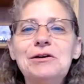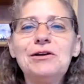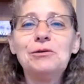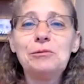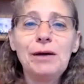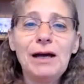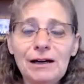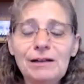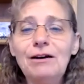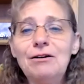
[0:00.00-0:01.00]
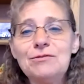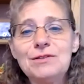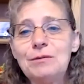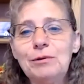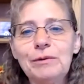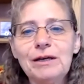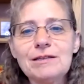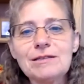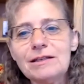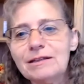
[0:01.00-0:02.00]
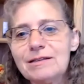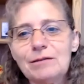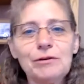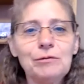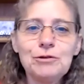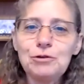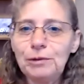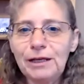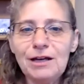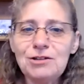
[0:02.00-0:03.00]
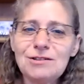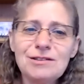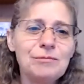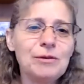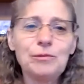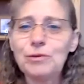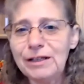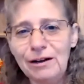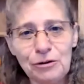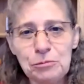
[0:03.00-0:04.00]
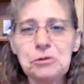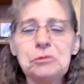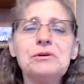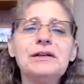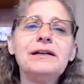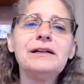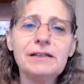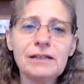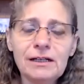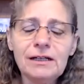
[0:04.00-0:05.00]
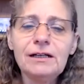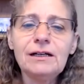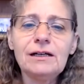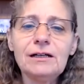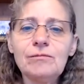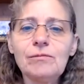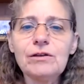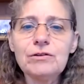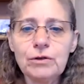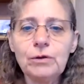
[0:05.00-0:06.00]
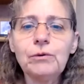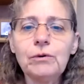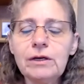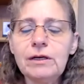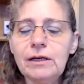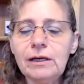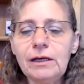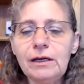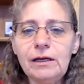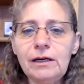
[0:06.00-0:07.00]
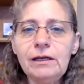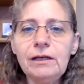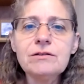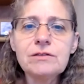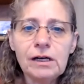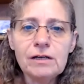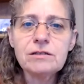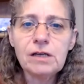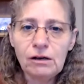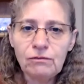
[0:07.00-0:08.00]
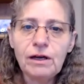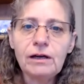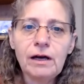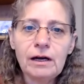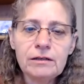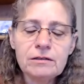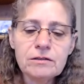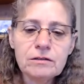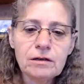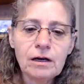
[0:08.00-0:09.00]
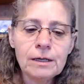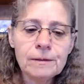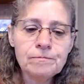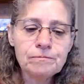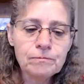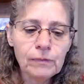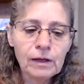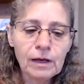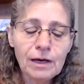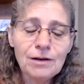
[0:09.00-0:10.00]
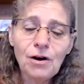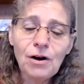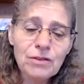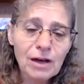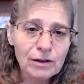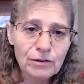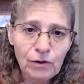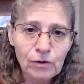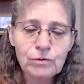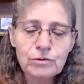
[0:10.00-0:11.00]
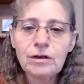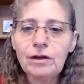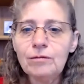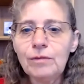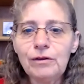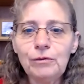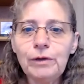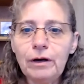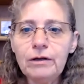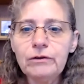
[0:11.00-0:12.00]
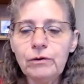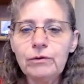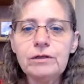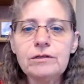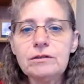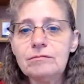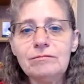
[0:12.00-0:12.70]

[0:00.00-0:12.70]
a bag of supplements, and some of them are duplication, some of them really aren't appropriate, and so it is nice to have that guidance. And on that note, I think we all know that